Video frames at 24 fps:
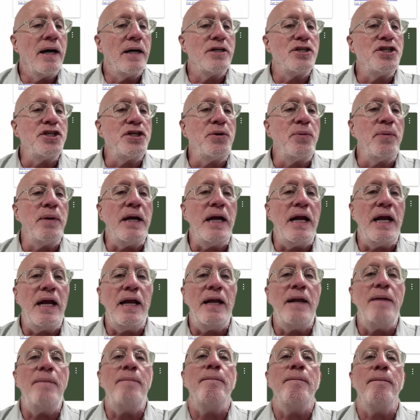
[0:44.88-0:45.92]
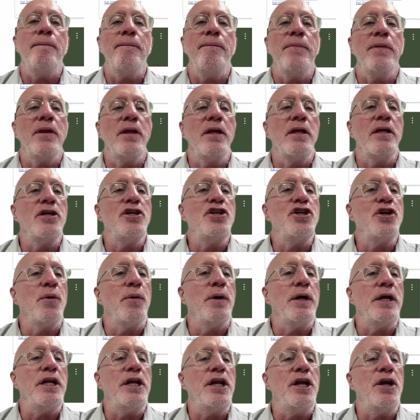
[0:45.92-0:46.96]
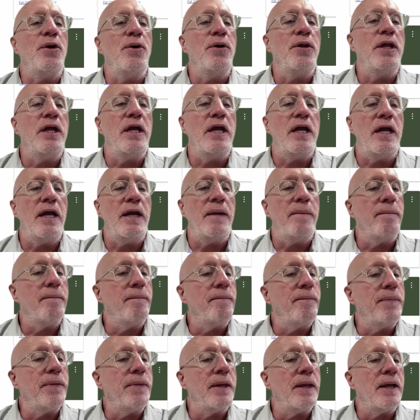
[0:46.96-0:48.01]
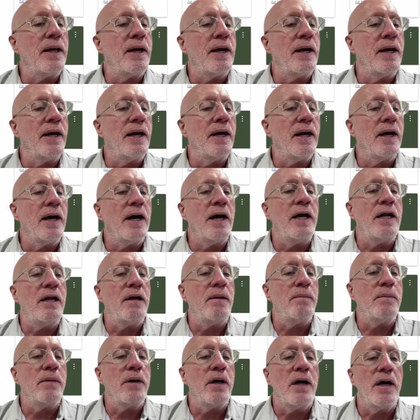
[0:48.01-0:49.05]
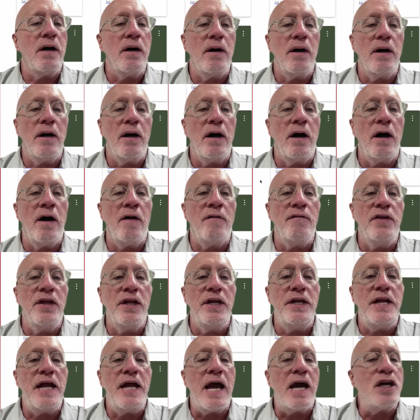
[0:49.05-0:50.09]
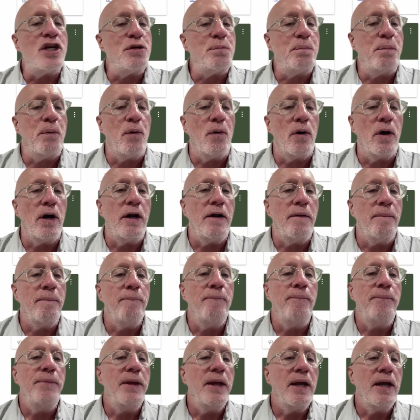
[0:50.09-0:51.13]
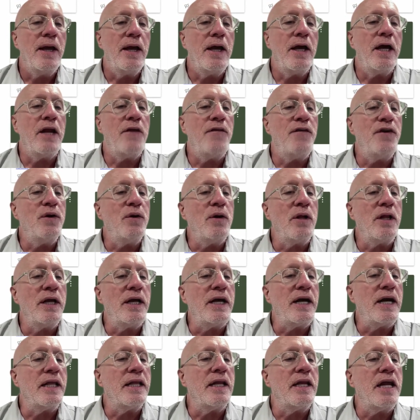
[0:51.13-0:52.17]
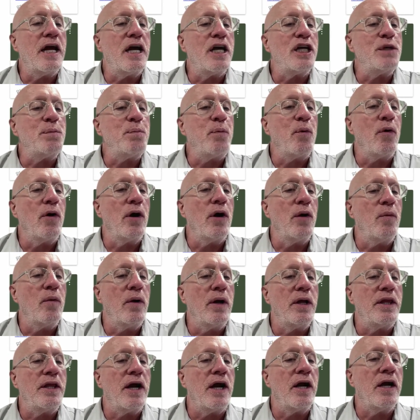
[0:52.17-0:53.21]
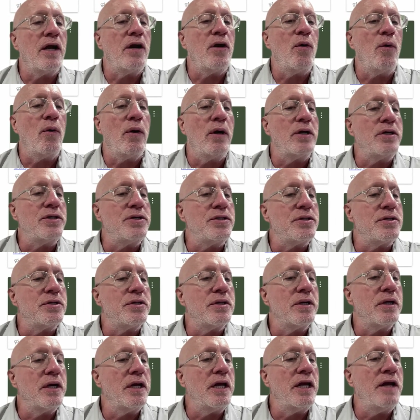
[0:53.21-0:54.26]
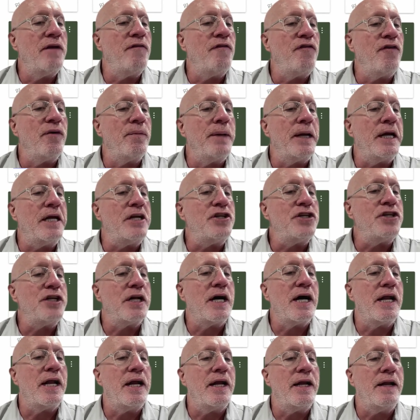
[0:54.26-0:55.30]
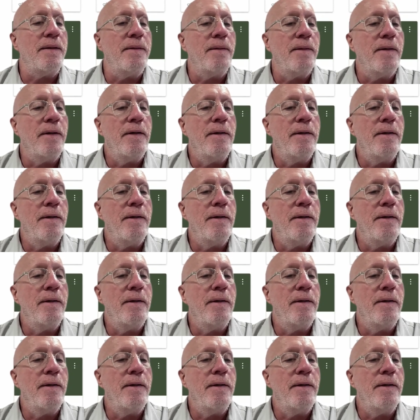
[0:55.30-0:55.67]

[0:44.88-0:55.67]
screen showing you the item of the dashboard. And if you click on the dashboard with our course information on it,